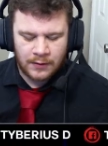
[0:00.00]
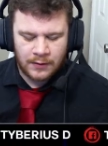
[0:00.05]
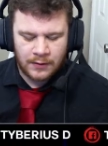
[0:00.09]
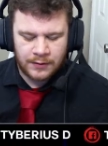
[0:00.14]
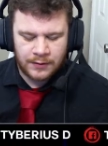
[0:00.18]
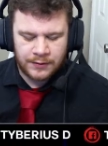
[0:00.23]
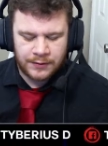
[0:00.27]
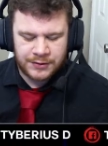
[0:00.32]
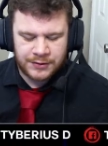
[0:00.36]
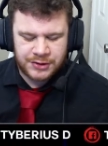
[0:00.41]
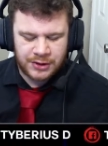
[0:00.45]

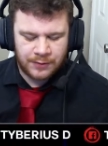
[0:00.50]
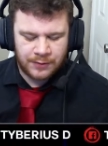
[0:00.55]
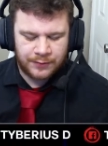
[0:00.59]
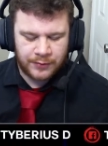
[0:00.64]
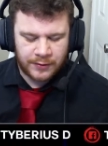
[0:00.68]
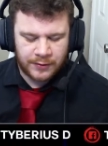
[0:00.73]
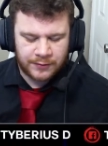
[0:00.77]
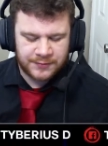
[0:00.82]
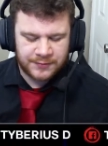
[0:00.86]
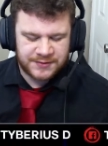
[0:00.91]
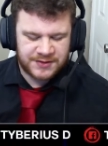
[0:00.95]
the
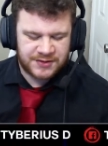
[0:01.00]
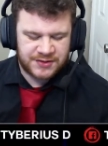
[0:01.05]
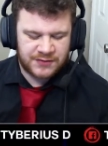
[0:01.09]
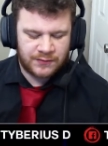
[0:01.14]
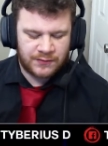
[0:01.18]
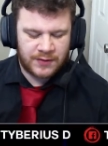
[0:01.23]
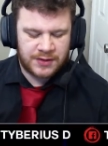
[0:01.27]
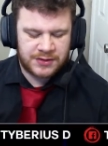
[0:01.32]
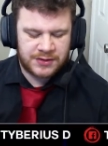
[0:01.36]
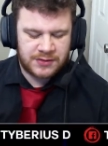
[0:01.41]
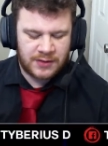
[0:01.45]
geopolitical
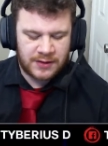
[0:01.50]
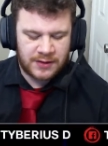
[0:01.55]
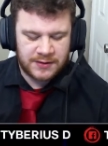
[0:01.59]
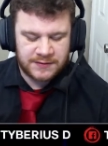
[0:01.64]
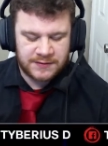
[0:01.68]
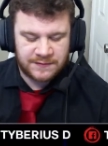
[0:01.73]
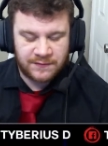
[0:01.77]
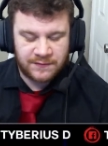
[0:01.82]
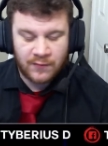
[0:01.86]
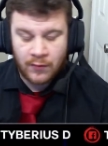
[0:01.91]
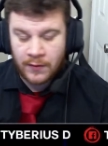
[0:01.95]
situation
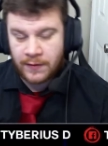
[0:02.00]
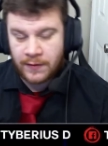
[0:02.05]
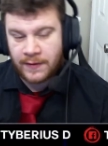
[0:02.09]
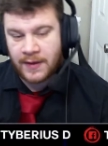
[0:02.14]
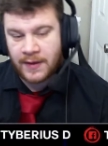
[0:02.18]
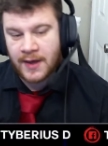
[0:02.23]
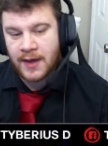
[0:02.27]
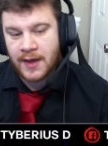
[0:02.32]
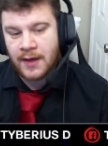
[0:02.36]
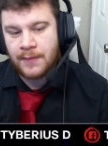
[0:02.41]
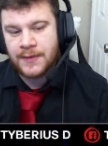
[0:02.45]
is for
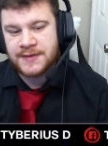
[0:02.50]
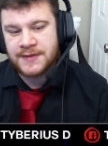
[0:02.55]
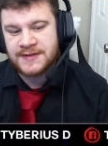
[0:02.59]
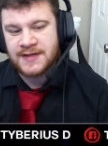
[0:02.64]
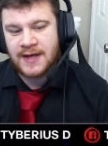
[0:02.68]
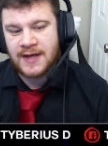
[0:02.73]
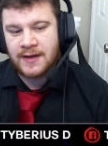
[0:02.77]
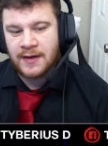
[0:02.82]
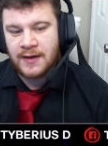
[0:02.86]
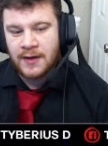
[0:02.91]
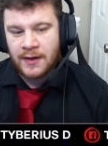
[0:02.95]
them, is
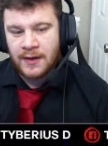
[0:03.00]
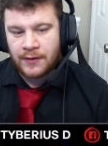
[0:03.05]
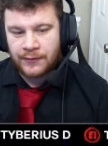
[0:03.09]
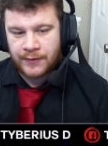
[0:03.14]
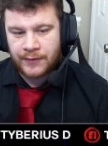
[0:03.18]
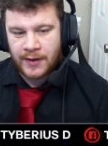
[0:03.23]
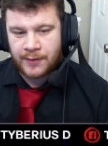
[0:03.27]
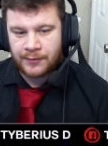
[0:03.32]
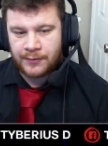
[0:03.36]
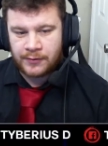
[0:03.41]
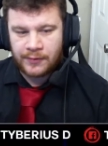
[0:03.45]
that they're
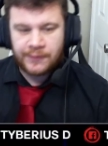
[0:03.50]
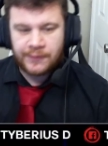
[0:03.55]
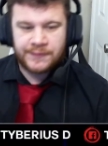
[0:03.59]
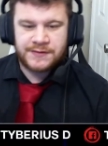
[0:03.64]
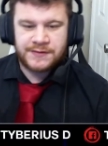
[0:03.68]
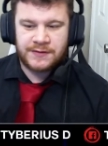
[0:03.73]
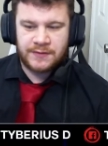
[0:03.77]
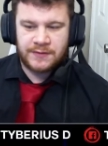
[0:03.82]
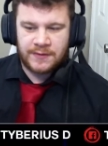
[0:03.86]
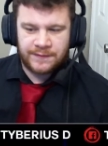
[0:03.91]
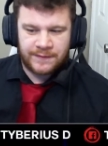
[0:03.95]
able
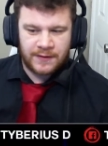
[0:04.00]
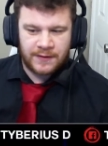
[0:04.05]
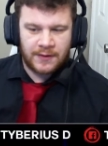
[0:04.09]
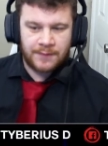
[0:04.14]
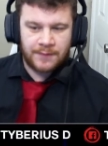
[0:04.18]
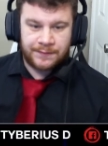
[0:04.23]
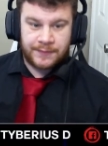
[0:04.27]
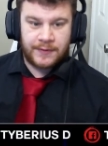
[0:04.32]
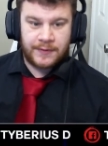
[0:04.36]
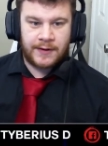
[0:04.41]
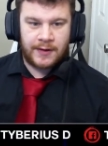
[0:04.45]
to
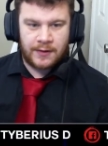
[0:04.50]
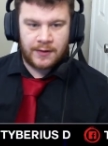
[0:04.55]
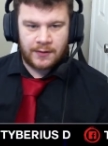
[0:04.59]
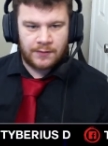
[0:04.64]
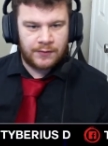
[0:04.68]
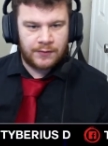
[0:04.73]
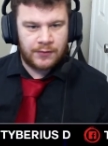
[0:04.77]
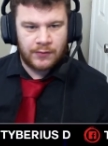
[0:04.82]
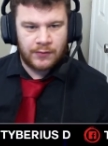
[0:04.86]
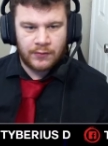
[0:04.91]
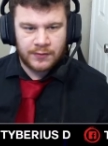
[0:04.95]
develop their
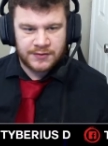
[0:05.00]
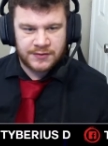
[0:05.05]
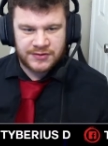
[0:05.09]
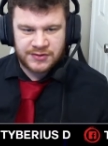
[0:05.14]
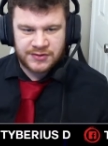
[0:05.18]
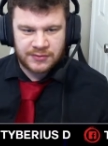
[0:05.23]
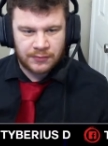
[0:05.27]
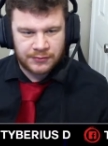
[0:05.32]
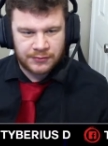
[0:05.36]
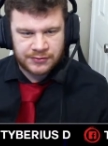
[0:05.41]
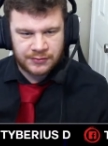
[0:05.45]
Norse
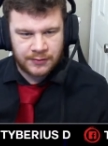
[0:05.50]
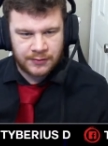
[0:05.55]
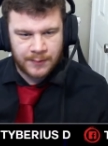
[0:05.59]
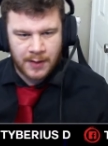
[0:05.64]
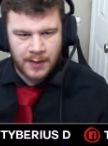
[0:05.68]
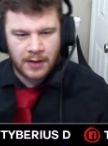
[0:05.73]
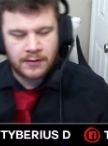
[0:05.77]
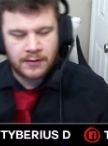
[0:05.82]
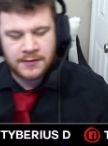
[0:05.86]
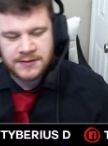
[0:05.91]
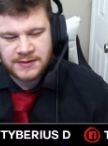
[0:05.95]
social
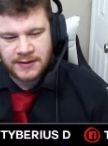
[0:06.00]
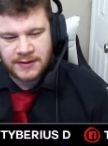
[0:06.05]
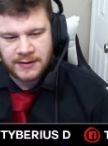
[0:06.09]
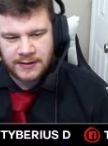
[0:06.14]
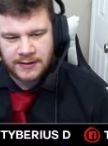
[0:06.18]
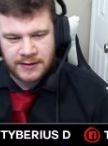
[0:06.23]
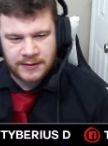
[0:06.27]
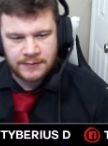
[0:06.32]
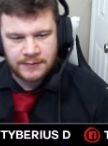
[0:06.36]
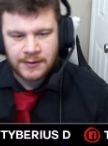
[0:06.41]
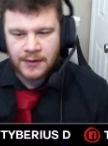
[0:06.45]
democracy
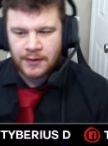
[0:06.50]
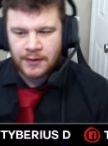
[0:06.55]
that